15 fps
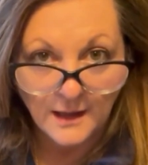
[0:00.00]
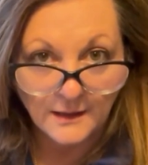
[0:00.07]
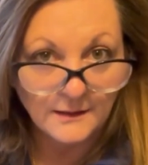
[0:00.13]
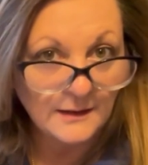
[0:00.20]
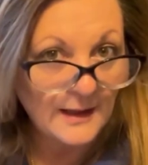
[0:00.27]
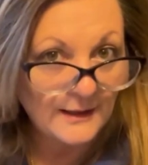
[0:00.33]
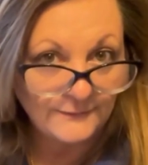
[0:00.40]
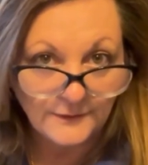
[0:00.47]

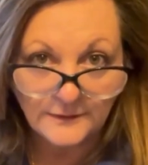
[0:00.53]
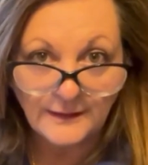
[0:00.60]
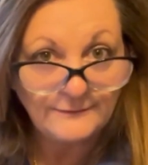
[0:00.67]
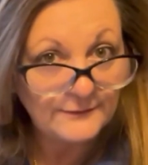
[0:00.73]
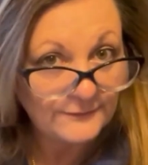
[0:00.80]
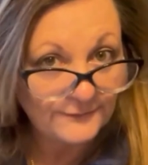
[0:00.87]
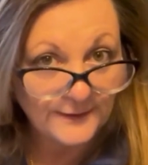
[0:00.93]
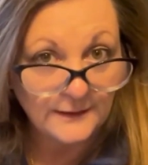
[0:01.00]
have a love
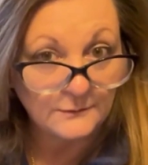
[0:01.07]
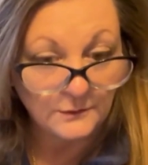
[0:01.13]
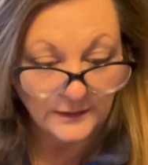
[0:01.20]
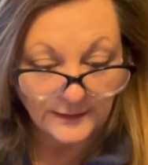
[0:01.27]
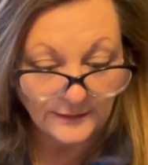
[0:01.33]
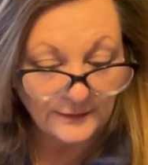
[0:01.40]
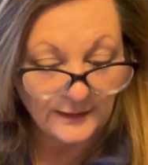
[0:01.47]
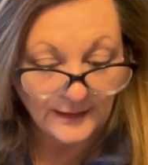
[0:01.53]
affair
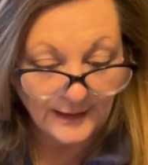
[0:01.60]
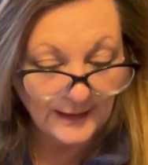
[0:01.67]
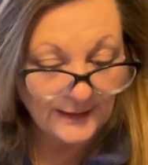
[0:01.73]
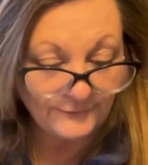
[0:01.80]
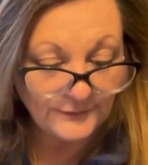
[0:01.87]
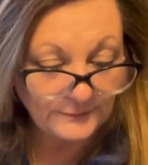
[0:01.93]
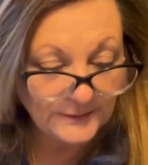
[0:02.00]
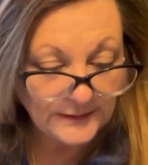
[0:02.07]
with. I
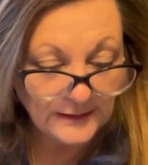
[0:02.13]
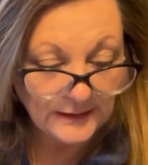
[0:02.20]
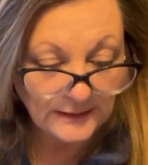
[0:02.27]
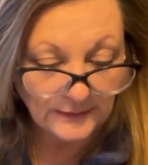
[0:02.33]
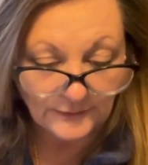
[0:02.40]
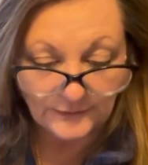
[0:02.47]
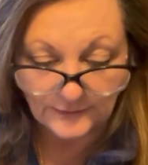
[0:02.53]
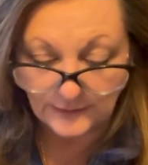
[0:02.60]
have to be
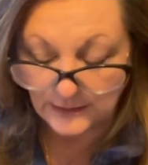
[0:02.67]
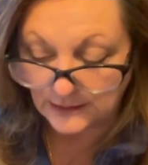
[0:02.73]
honest.